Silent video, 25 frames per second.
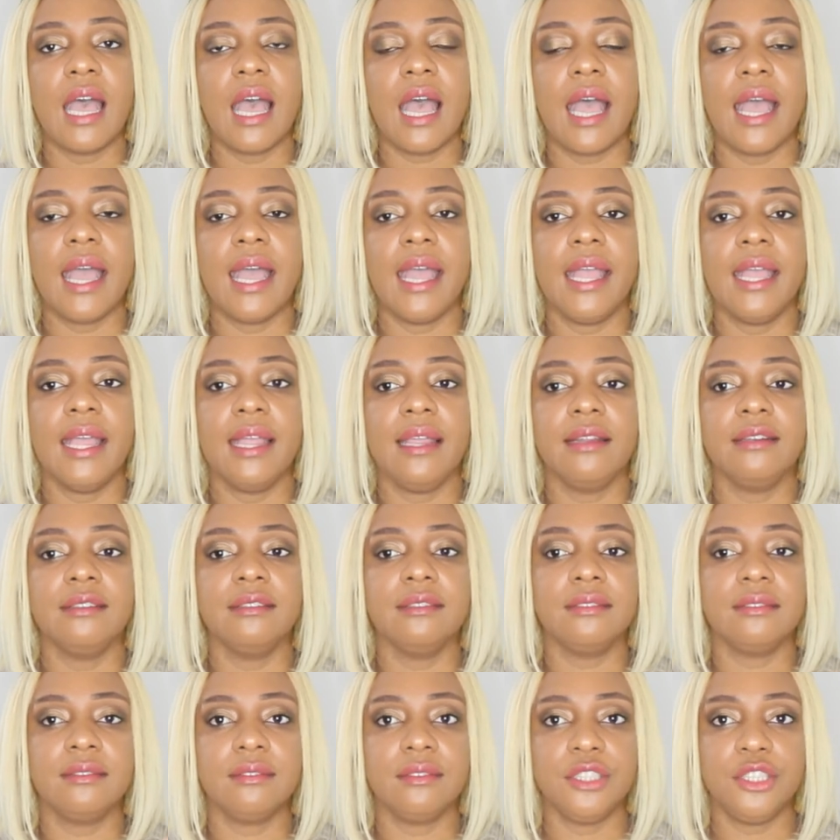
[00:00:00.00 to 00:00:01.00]

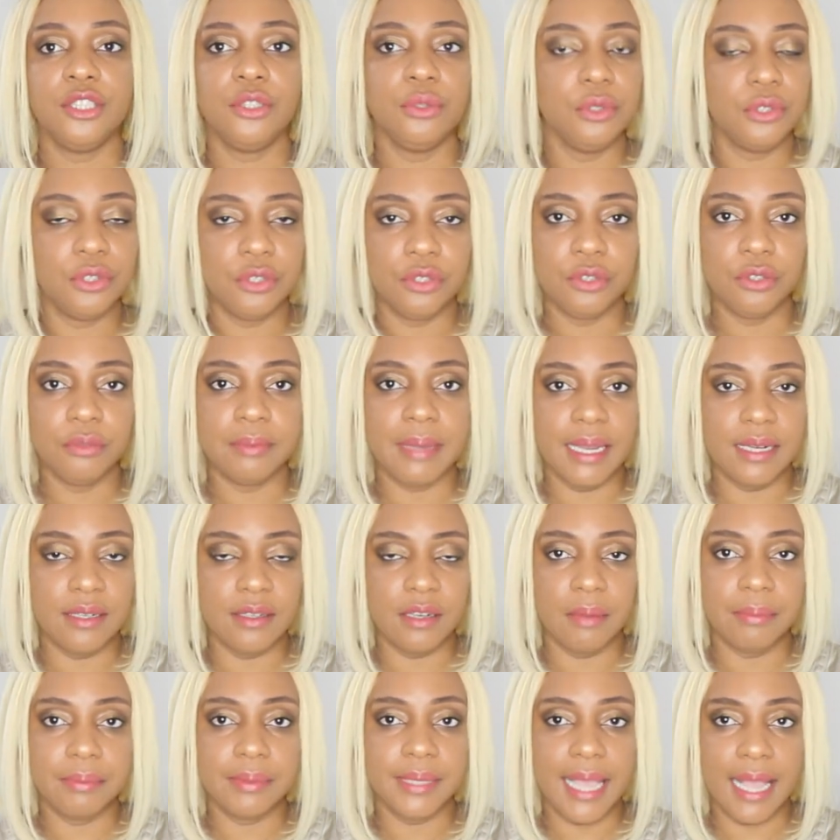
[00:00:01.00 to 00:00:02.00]
and youtube
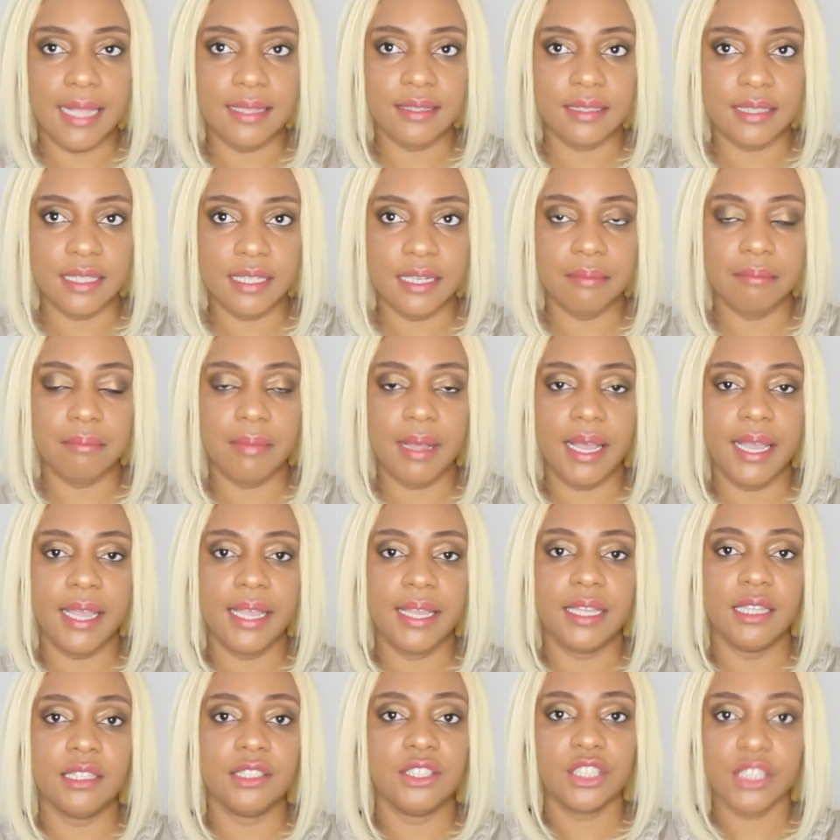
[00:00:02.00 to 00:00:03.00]
end up canceling
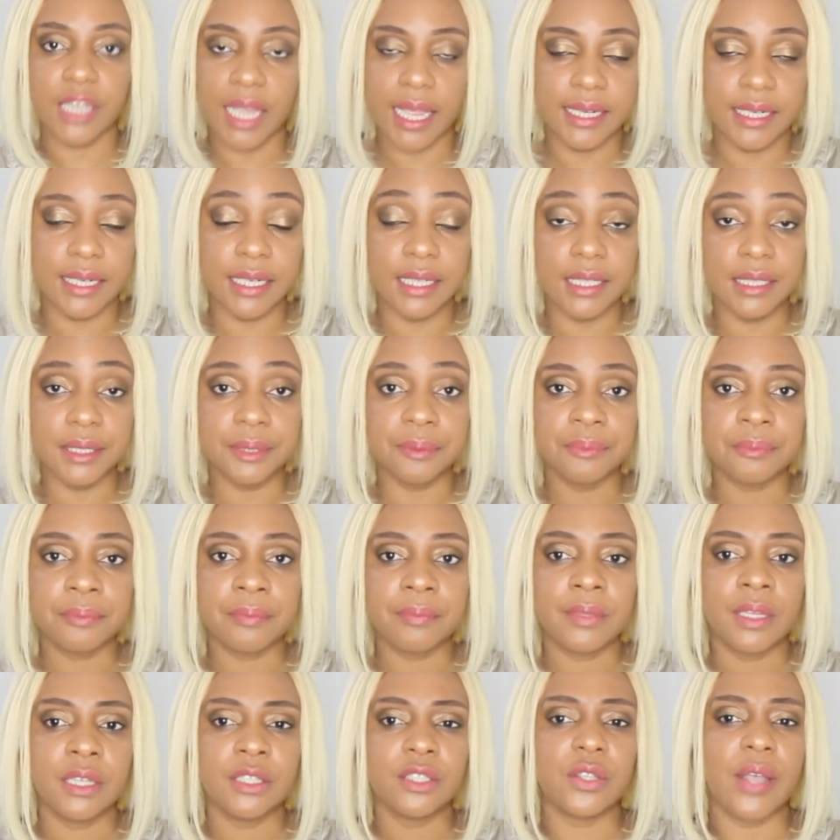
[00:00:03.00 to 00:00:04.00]
my channel
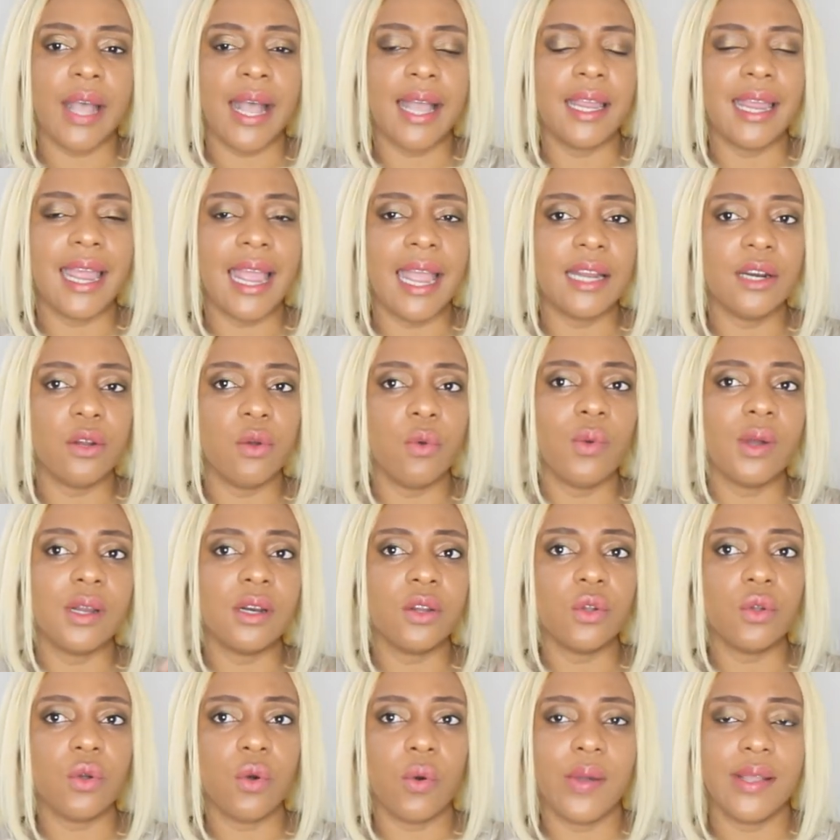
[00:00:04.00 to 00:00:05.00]
so I, I don't want
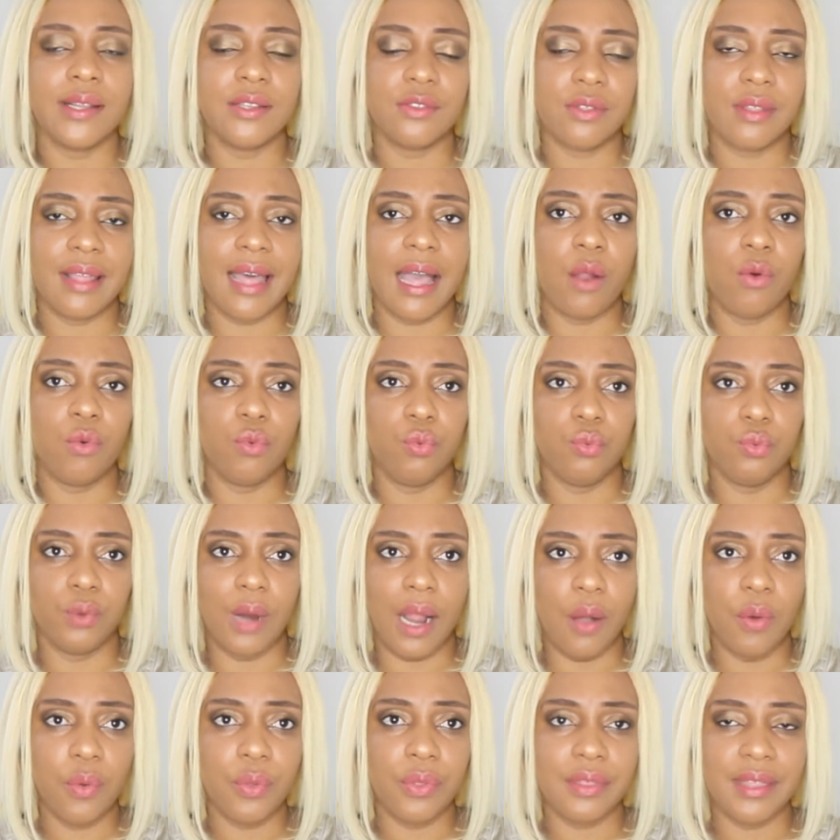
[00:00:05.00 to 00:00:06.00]
to go into that
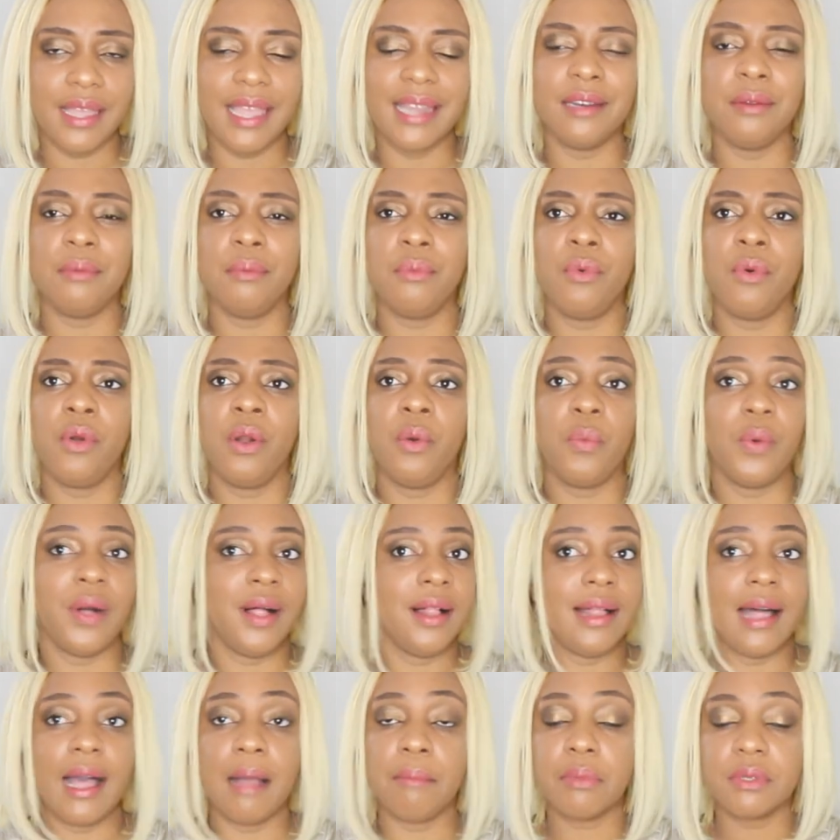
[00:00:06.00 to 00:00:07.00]
route anymore
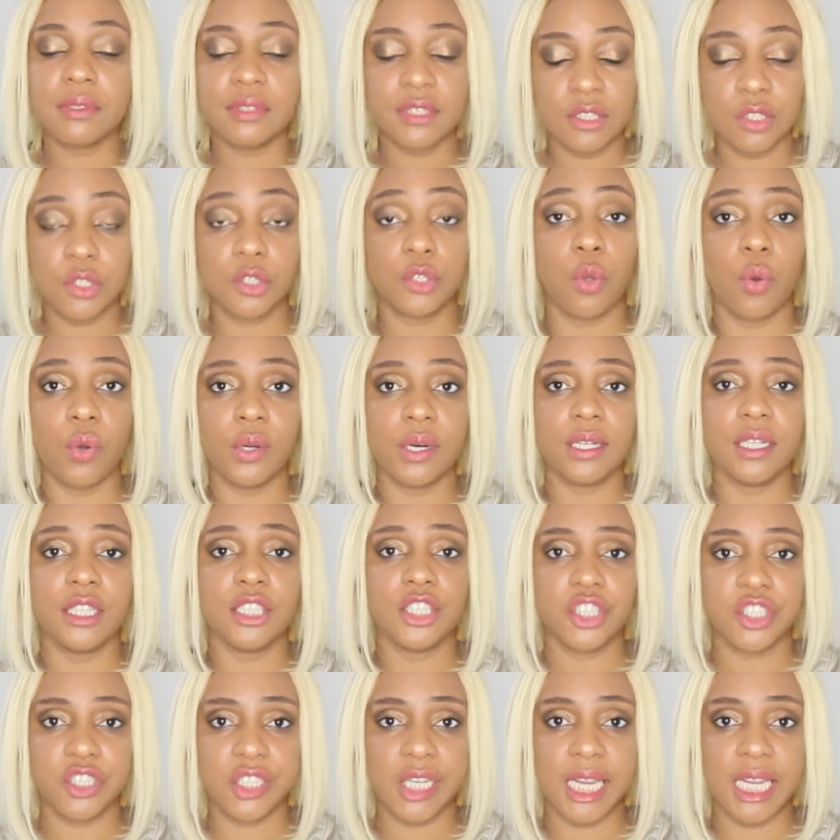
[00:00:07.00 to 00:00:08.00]
well i'm total
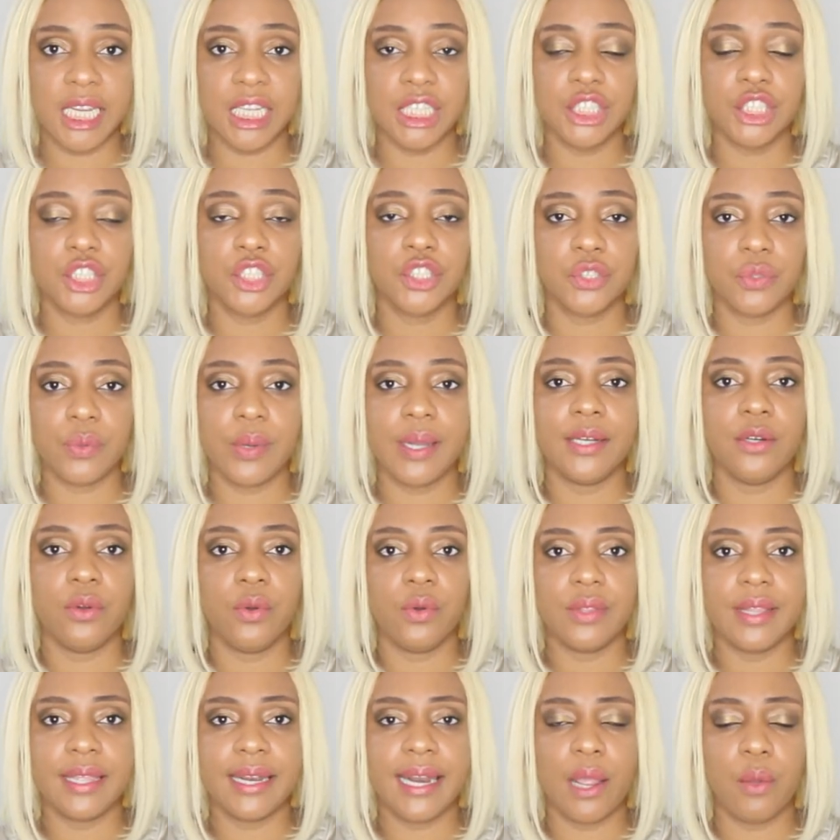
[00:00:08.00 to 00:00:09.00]
change so i
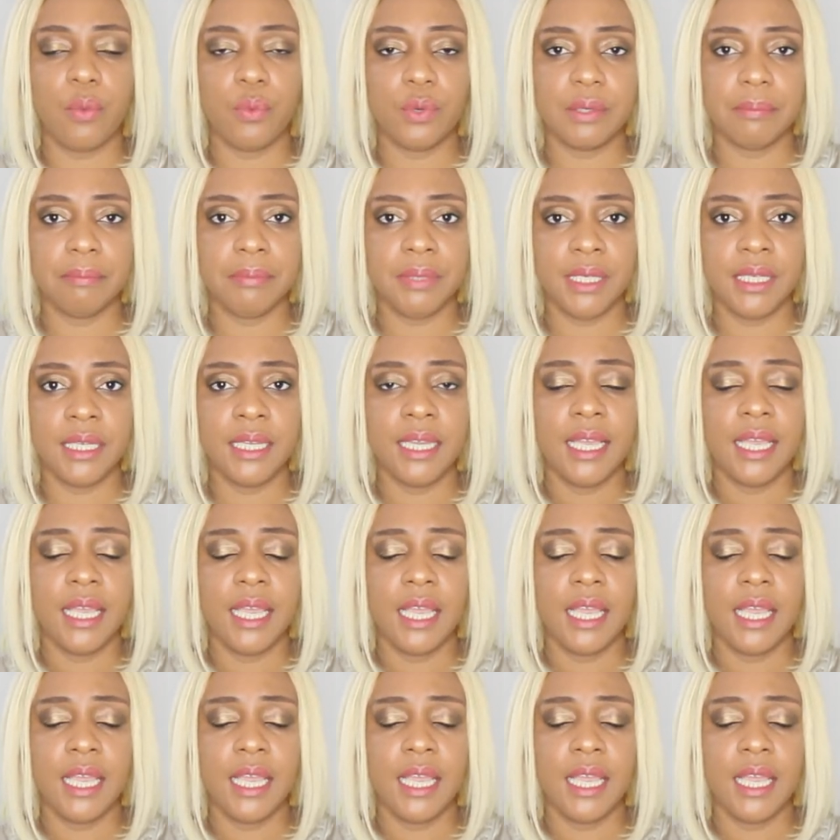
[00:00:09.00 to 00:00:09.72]
know that i wouldn't be